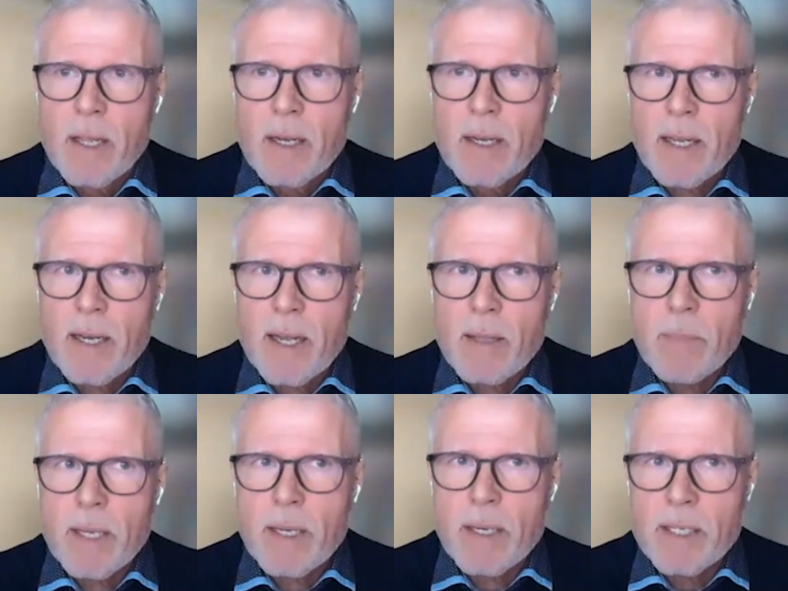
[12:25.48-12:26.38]
Then I
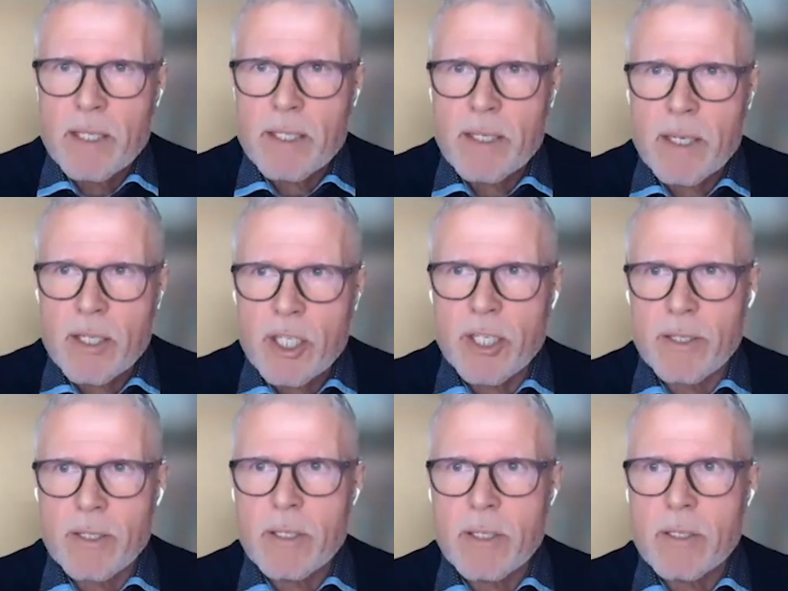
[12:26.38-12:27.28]
made a
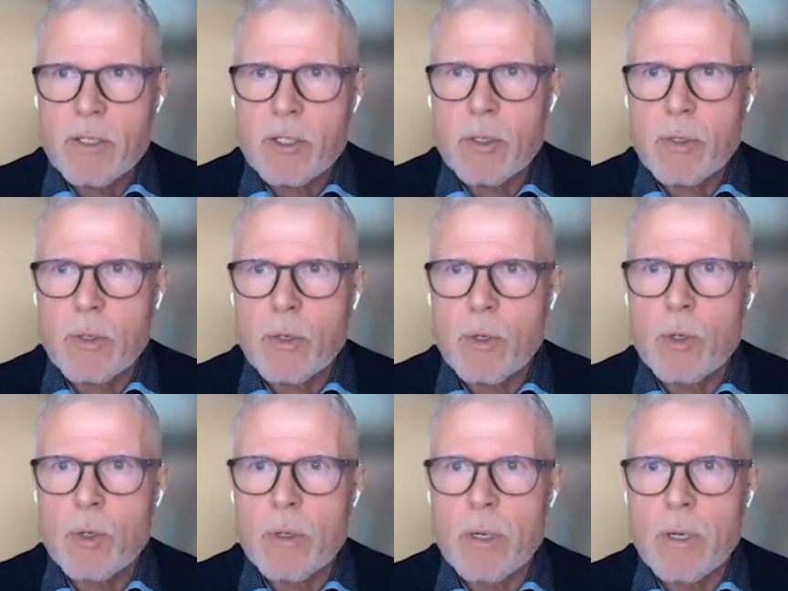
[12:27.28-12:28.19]
decision
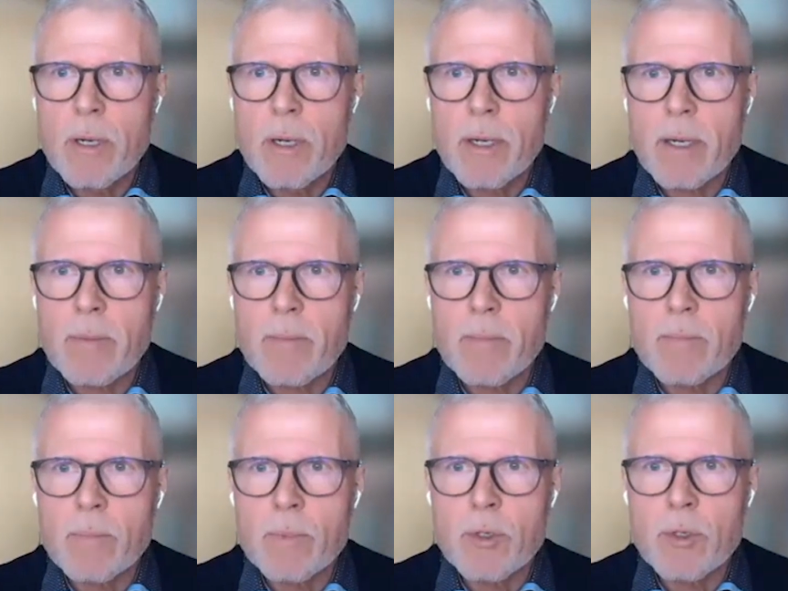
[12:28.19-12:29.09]
to
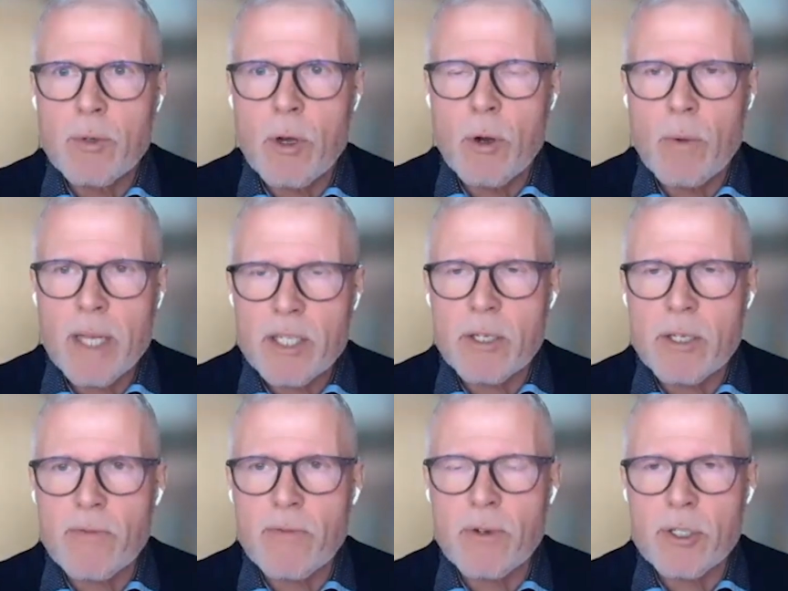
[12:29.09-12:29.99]
go as
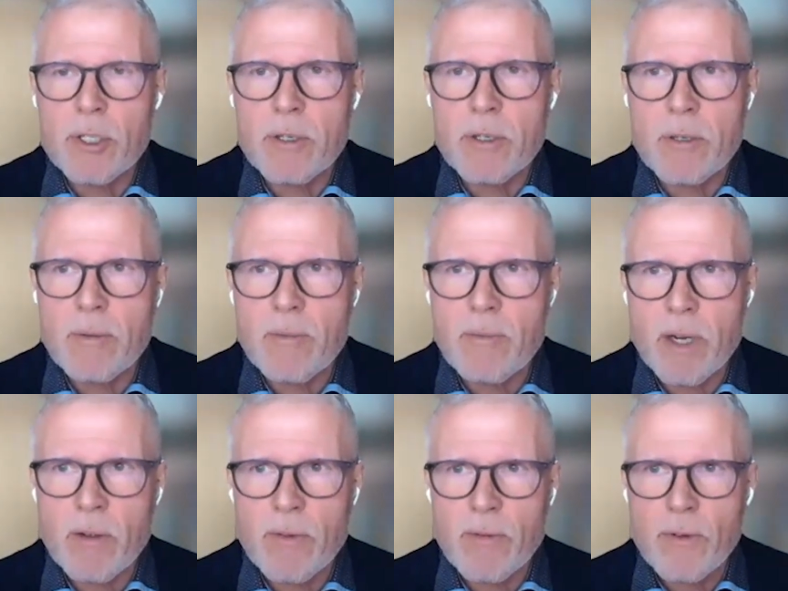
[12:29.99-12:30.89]

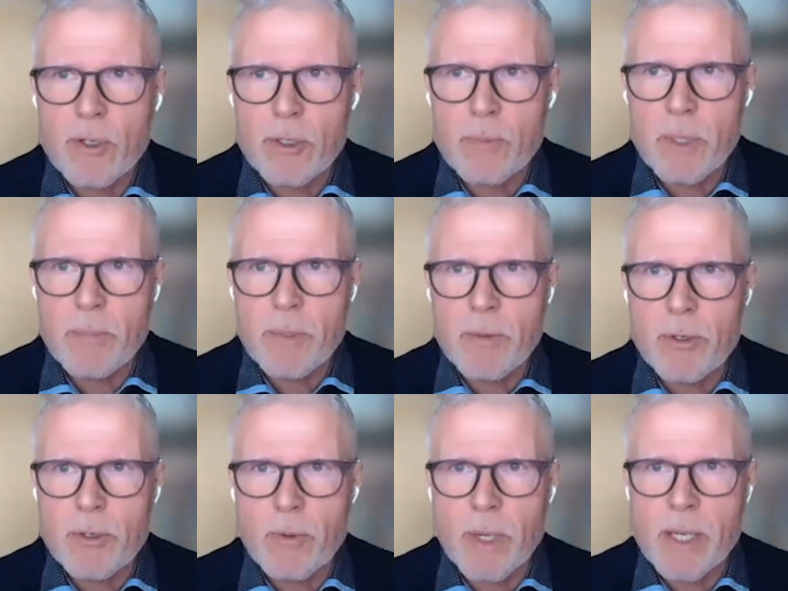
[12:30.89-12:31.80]
one of the first people
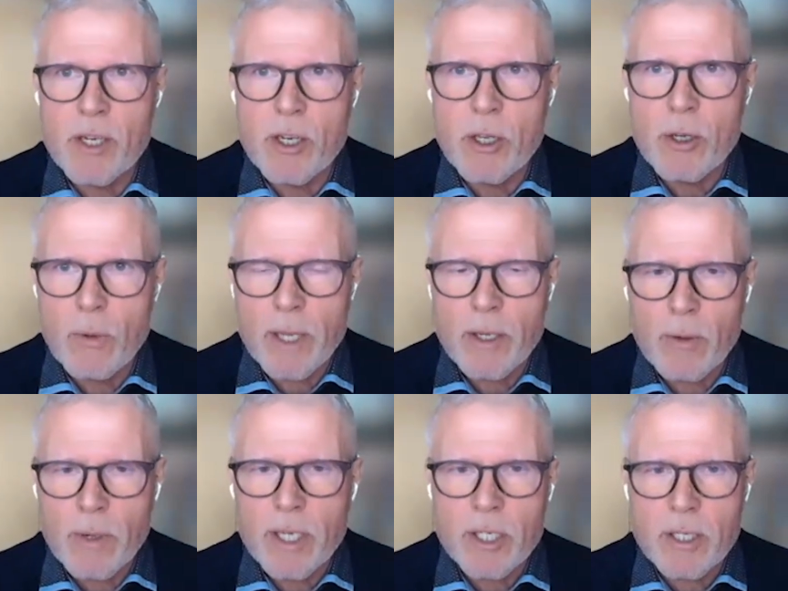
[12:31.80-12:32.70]
to a new
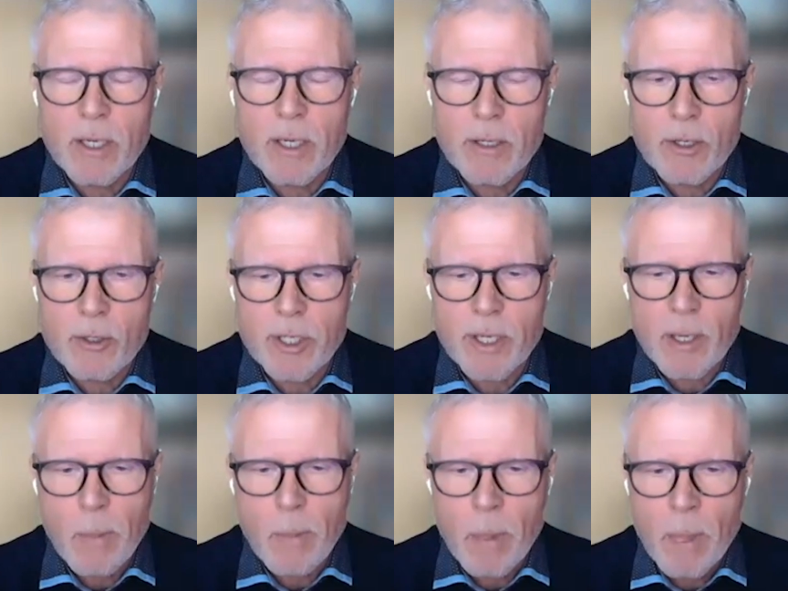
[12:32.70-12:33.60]
education and nursing.